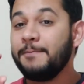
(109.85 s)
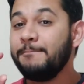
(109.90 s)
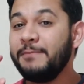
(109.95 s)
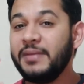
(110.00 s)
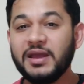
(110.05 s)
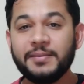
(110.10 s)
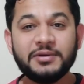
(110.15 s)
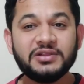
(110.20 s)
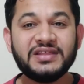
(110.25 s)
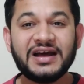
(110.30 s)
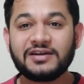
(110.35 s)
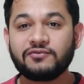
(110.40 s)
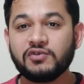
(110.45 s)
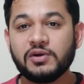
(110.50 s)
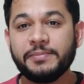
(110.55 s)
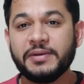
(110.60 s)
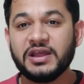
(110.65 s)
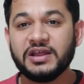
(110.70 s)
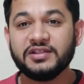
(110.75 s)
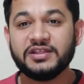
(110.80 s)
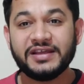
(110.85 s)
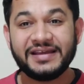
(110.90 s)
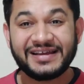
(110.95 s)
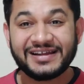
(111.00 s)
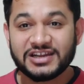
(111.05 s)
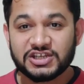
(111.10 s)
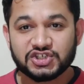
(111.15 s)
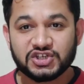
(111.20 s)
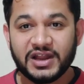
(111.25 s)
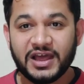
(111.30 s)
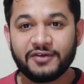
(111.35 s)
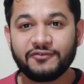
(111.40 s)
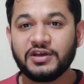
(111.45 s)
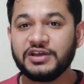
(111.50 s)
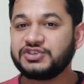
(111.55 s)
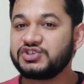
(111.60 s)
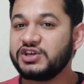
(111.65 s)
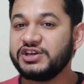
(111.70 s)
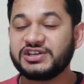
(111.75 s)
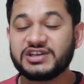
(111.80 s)
Maybe that will be in the English
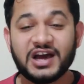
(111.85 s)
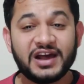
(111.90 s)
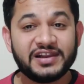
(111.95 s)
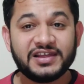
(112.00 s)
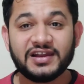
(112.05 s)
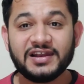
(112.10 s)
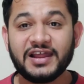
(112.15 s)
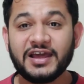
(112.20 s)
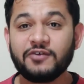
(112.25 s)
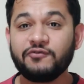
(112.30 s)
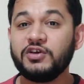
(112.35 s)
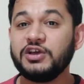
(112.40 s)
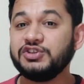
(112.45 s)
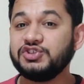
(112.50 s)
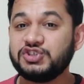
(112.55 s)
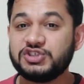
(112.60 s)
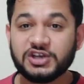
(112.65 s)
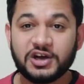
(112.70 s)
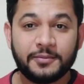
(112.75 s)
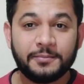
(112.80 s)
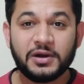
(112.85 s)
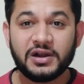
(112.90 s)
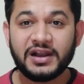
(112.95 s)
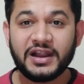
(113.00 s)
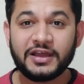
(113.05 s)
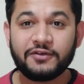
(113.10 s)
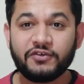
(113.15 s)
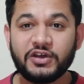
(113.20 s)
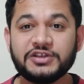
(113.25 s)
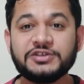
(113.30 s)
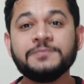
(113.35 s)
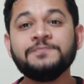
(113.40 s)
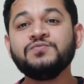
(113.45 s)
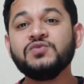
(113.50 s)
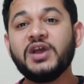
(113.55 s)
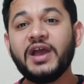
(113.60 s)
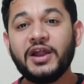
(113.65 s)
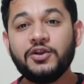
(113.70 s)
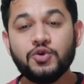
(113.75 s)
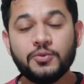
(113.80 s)
language, Italian language, German language,
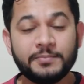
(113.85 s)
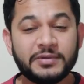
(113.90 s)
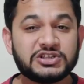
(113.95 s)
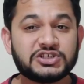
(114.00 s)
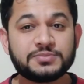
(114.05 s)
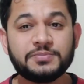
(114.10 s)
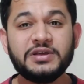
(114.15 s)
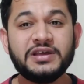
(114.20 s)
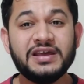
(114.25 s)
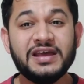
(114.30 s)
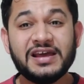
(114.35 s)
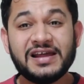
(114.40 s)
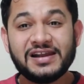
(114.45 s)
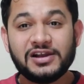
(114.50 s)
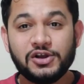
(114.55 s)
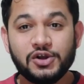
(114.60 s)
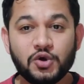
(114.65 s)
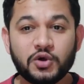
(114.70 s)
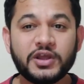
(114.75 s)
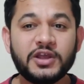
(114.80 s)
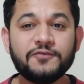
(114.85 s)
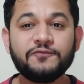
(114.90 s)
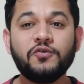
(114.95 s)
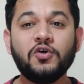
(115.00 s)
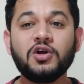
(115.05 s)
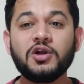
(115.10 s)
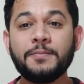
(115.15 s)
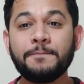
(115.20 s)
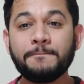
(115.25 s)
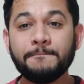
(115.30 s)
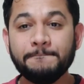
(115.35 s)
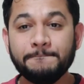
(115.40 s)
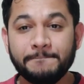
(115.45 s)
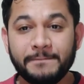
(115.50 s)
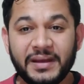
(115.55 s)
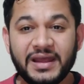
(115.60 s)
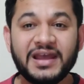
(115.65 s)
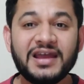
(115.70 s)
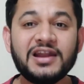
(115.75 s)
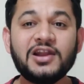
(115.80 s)
and you must be looking for a
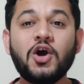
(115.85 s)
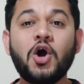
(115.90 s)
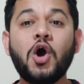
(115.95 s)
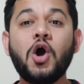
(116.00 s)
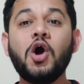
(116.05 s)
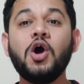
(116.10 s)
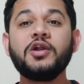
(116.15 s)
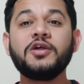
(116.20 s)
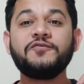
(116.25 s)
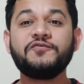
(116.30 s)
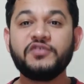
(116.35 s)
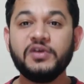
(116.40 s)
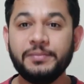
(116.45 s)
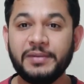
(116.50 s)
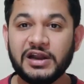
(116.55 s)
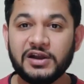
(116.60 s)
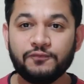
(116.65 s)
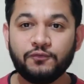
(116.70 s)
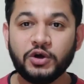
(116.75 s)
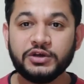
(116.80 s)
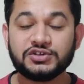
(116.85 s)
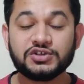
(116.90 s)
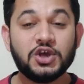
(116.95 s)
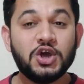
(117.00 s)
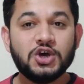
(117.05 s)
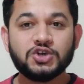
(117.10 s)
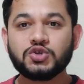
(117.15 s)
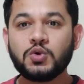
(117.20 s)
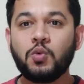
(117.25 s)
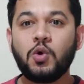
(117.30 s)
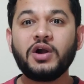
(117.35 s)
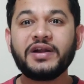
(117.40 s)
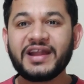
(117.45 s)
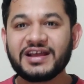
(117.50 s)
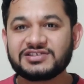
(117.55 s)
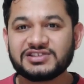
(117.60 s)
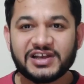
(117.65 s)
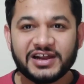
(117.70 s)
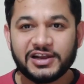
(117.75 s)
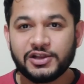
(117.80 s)
male or a female voice. So
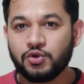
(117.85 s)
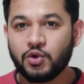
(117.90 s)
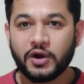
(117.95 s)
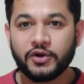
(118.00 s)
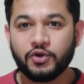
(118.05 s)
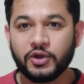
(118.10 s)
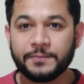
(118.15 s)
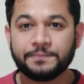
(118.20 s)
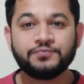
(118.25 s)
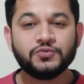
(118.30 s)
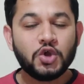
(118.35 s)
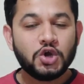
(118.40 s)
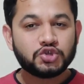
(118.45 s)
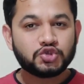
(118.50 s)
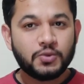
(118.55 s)
what exactly you are doing?